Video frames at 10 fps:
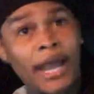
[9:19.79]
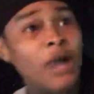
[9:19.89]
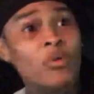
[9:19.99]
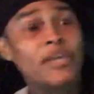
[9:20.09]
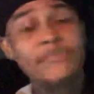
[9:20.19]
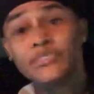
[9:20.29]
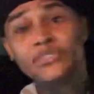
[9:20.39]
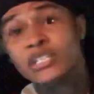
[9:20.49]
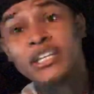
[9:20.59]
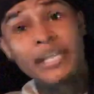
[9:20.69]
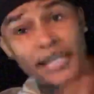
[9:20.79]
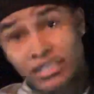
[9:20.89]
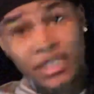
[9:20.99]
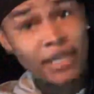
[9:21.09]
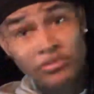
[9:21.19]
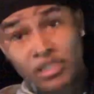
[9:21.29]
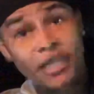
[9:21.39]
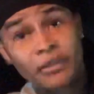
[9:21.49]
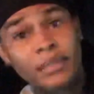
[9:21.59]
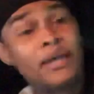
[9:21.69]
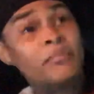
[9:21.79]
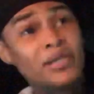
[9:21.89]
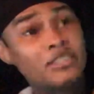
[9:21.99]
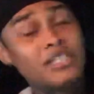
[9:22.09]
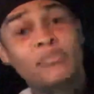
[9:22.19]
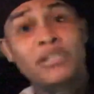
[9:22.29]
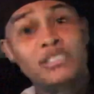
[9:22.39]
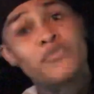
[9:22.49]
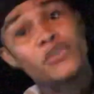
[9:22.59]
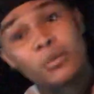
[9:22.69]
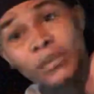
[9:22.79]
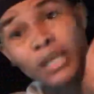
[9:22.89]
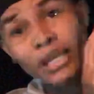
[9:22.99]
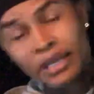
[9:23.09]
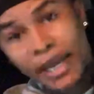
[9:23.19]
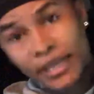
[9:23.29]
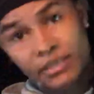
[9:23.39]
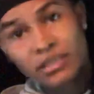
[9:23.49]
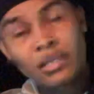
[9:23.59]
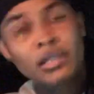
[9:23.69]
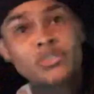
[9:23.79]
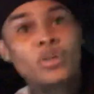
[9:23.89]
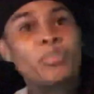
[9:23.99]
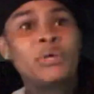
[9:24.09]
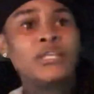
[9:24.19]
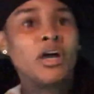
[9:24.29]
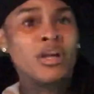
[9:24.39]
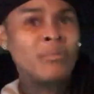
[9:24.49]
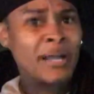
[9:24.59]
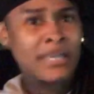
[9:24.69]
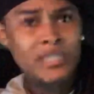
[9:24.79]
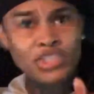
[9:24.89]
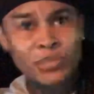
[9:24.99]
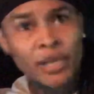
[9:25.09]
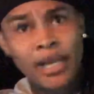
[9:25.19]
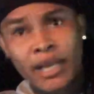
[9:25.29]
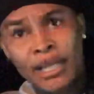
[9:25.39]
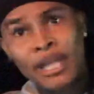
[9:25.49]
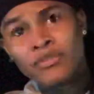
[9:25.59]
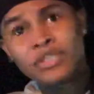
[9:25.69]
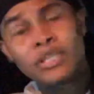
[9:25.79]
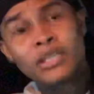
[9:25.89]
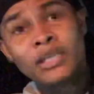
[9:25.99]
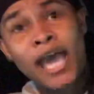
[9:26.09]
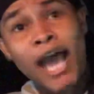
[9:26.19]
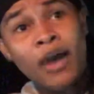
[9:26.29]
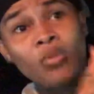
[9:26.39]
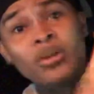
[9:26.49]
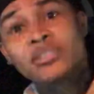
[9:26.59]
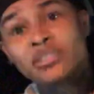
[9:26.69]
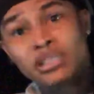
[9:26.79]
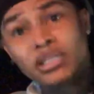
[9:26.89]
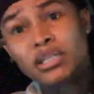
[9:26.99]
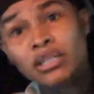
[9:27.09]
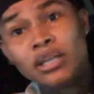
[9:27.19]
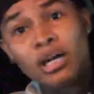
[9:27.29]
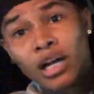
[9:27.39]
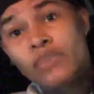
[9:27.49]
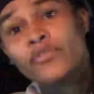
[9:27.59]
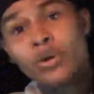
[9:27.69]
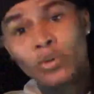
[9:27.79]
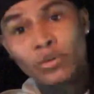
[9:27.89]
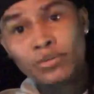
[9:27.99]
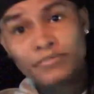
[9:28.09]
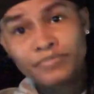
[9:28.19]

I don't care if it's in the next lifetime, and I'm about to set myself up nice. So I'm putting all of my energy behind everything that I want to see unfold.